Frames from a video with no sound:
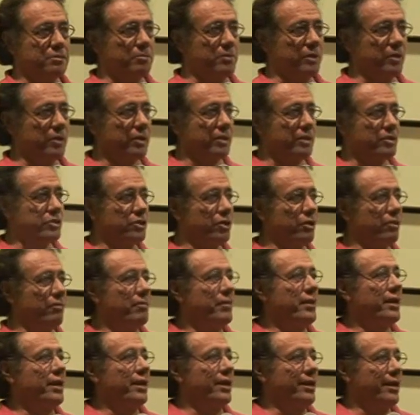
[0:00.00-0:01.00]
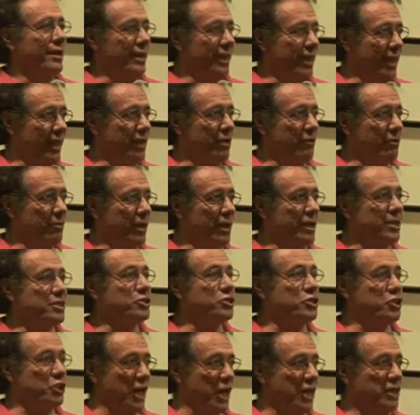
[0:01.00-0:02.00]
of America. So anyway,
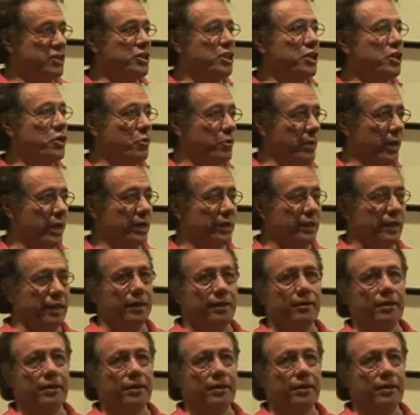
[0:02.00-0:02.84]
it's changing quickly,